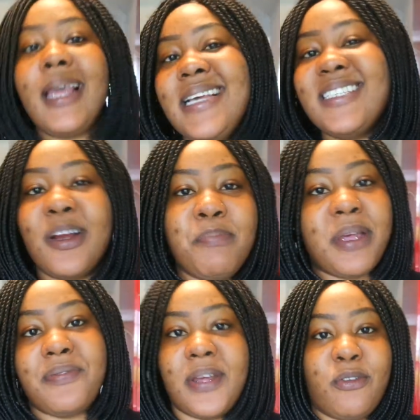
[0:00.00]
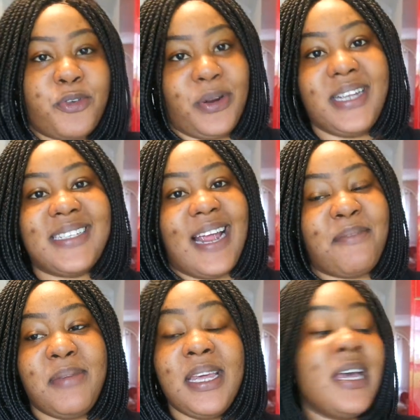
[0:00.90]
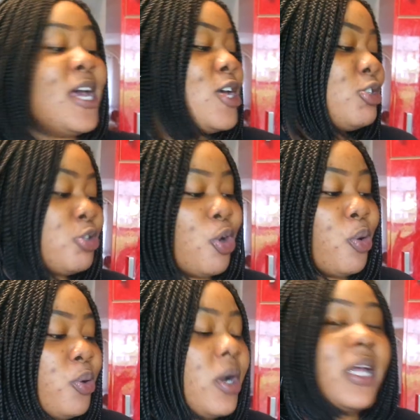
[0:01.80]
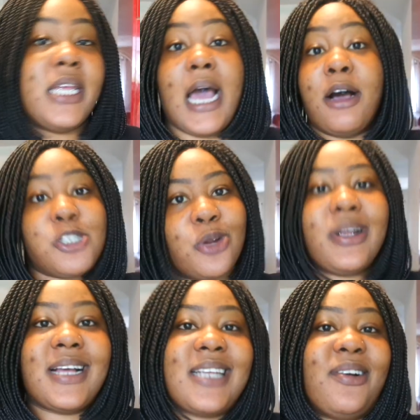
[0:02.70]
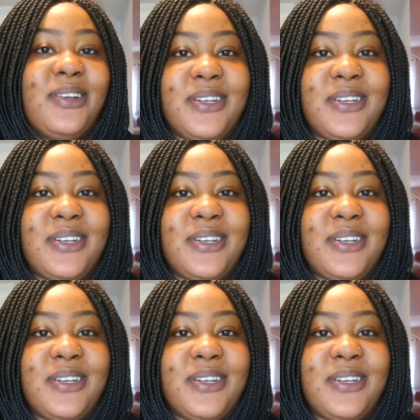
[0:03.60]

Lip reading: he's not a big fan of greens like me. So, yeah, I'll show you guys how it